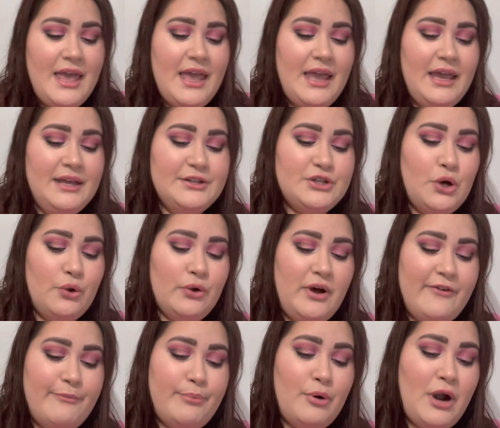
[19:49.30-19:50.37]
In total
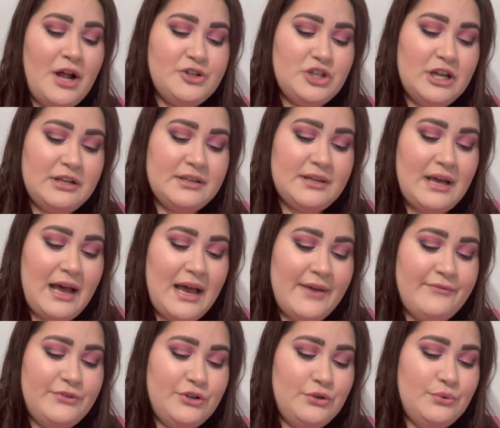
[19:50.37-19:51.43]
of project,
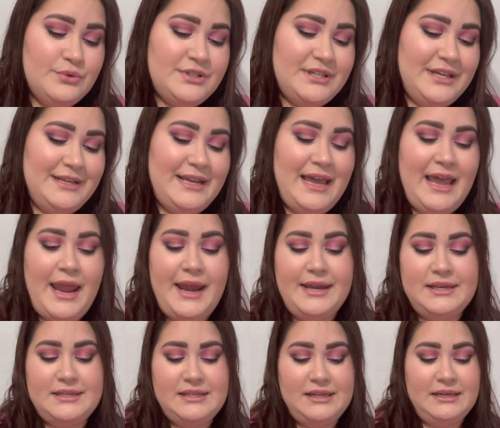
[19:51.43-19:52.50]
I've used it
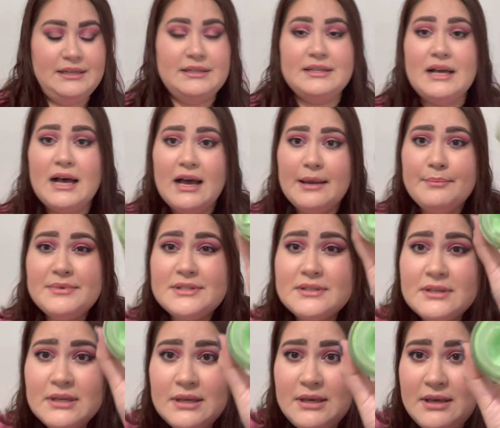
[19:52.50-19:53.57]
18 times.
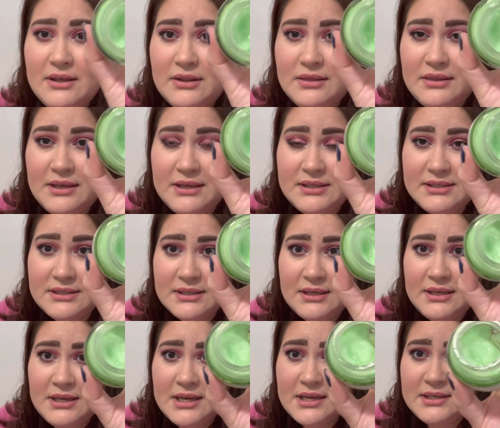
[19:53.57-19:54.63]
This
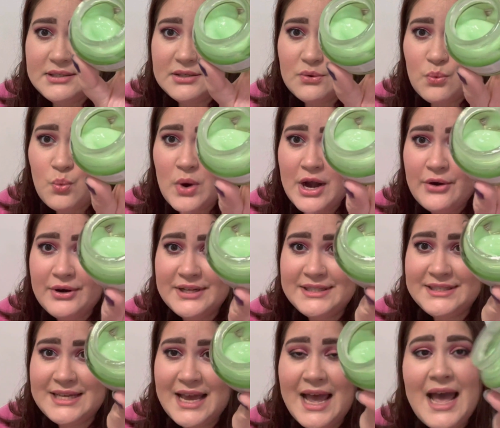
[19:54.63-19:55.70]
is where
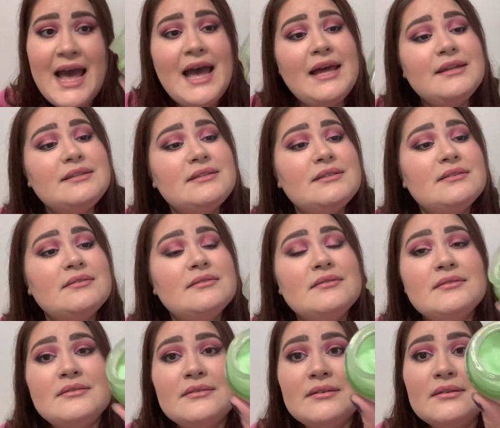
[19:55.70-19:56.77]
it's at.
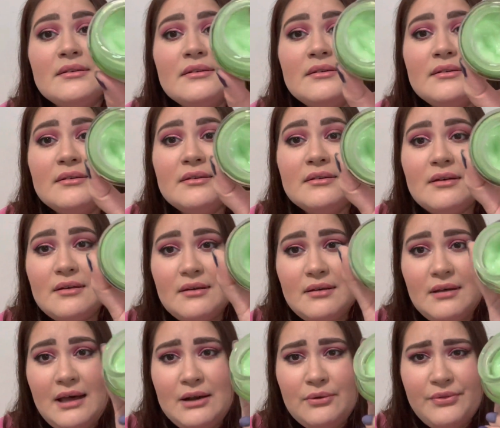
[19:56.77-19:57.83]

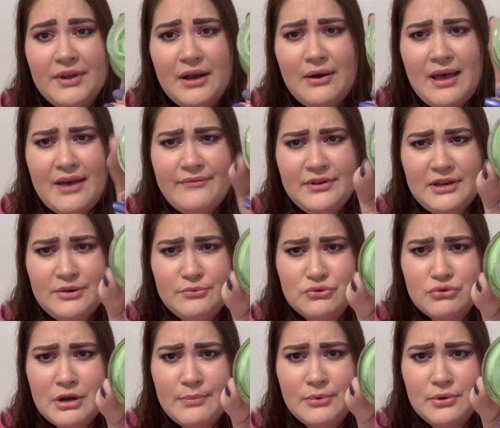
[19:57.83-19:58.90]
I don't think I'll have any
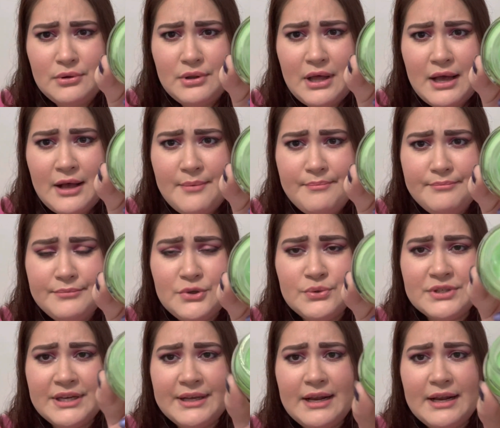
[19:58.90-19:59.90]
trouble using it